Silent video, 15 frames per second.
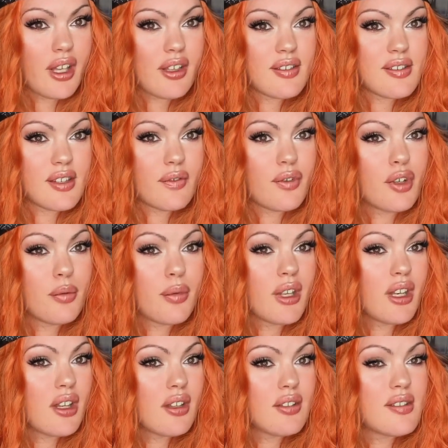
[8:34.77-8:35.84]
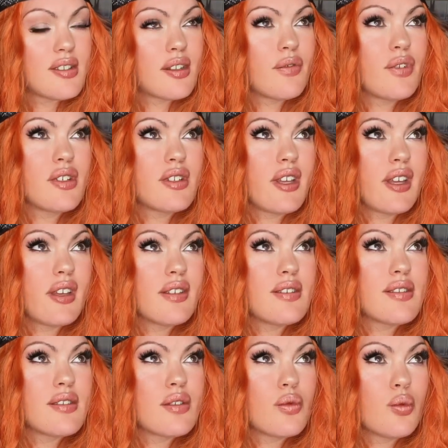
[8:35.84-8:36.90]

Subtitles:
has different opinions, different tastes.